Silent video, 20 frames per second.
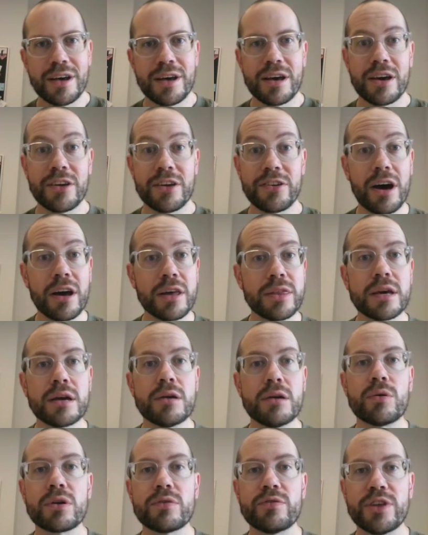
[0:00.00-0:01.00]
because I think
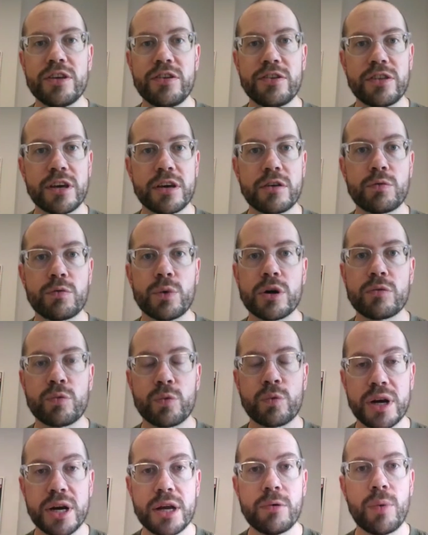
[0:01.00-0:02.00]
all of these things work
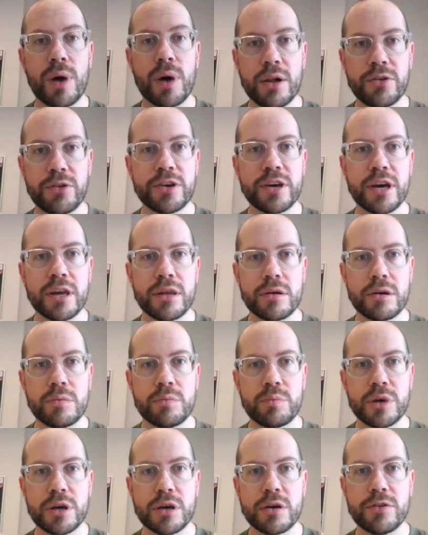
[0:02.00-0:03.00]
really well together.
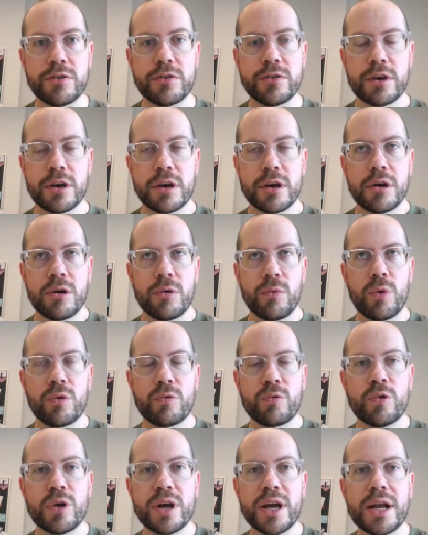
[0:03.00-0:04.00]
Because what
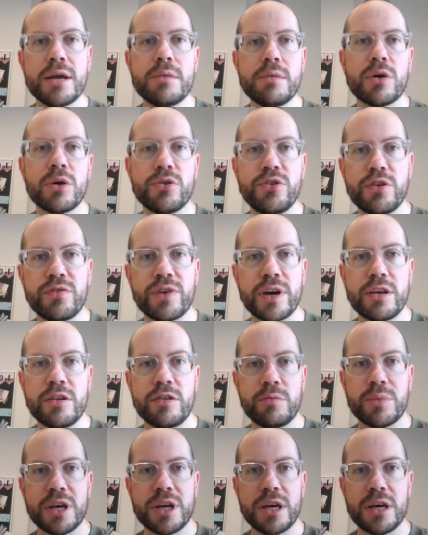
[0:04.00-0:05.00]
really motivates
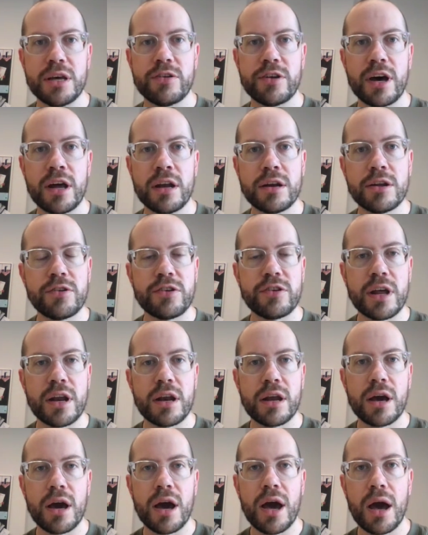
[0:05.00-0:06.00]
me is
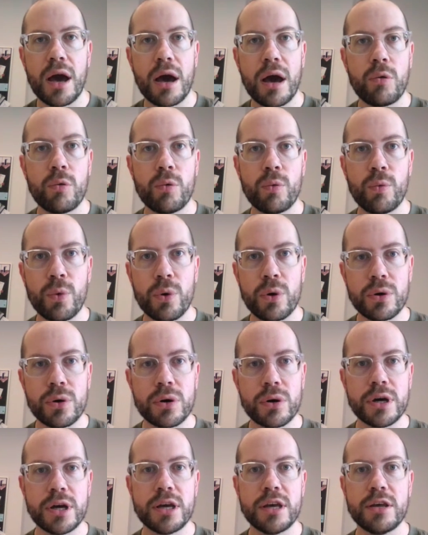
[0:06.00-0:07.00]
understanding how
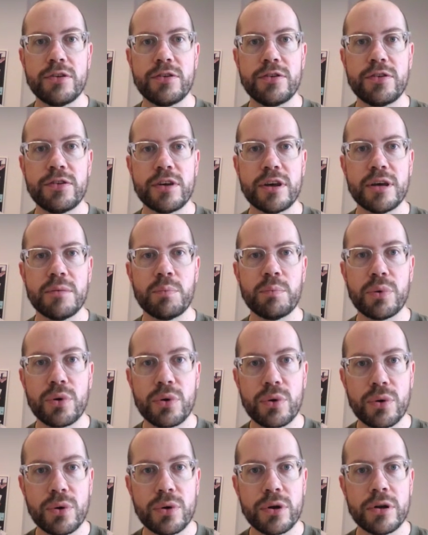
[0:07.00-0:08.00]
war is
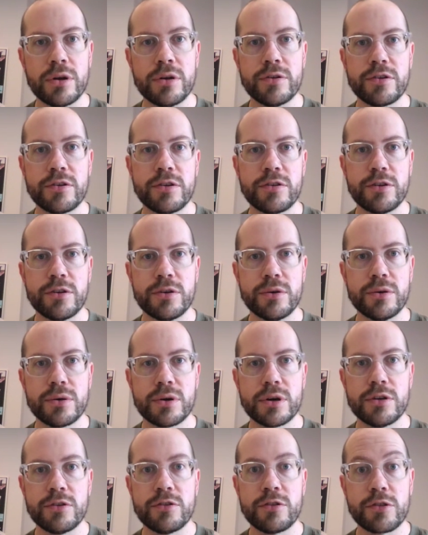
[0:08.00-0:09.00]
important to
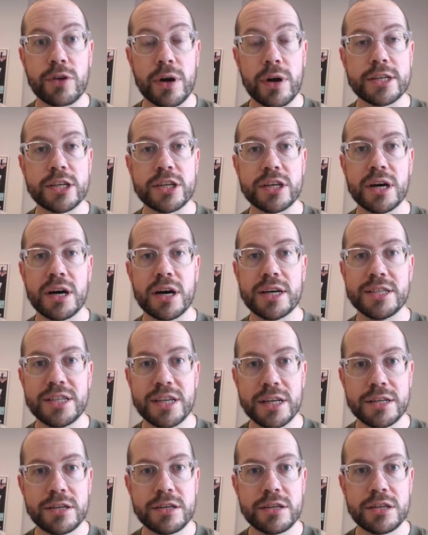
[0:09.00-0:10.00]
constructing
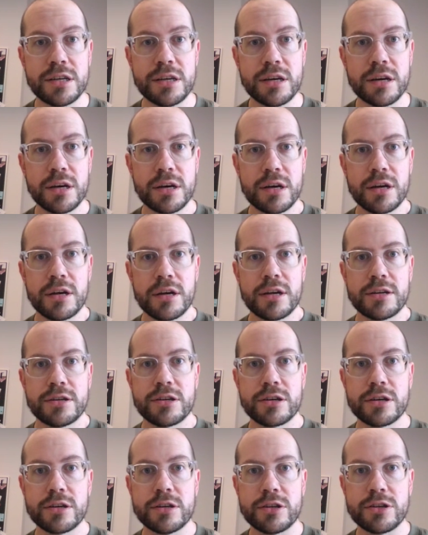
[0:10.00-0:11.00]
identity,
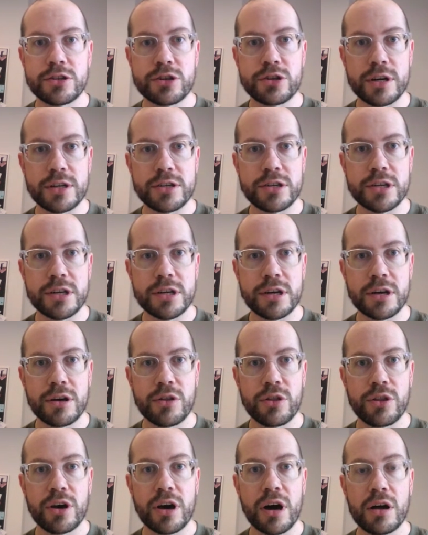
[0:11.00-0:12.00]
to constructing
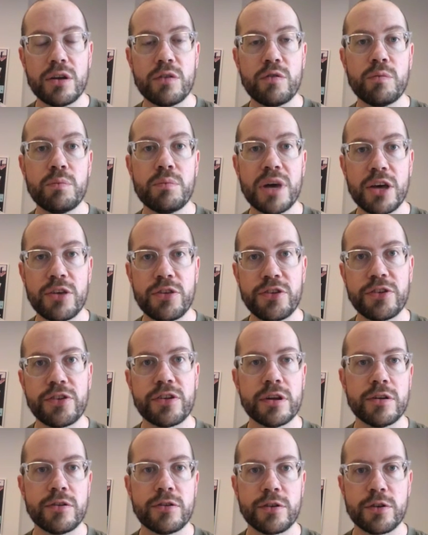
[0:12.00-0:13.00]
the kind of myths
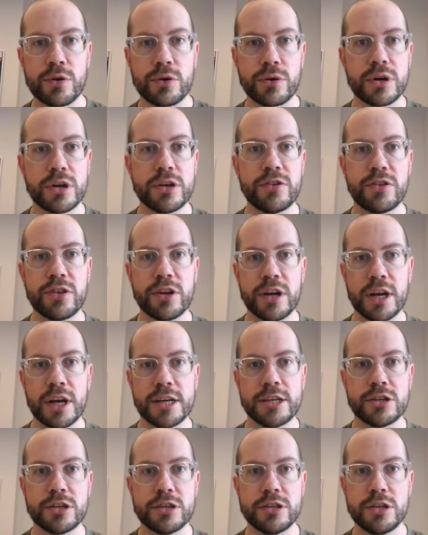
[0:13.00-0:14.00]
and stories that
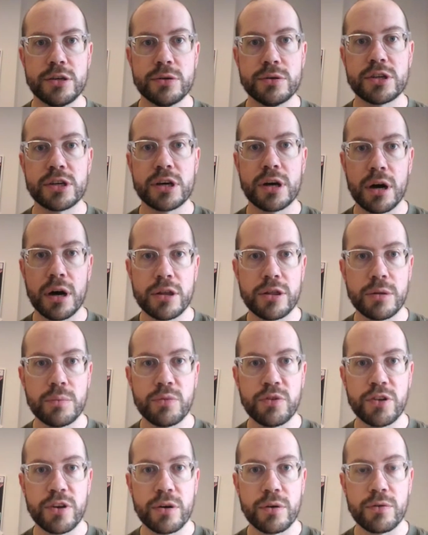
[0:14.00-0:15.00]
nations use to guide
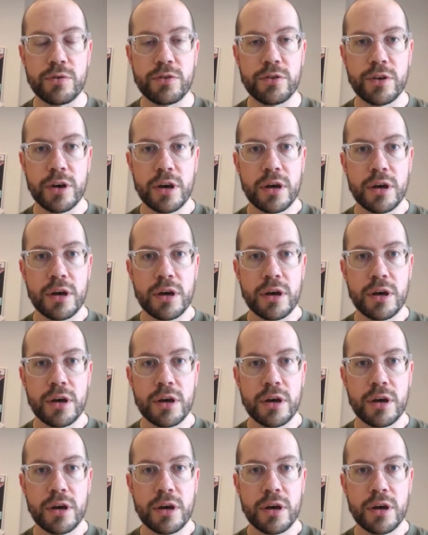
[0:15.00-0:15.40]
themselves